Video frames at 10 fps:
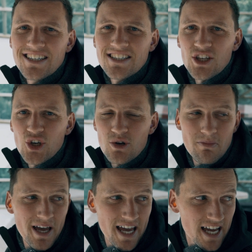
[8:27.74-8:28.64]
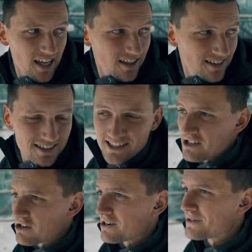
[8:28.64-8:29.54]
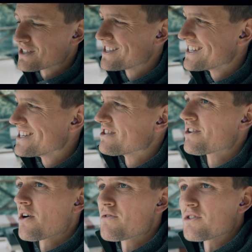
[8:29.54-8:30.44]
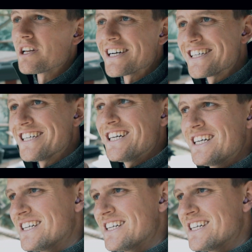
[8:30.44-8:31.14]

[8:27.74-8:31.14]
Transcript: It's a good bang. And here I was thinking I'll go for like a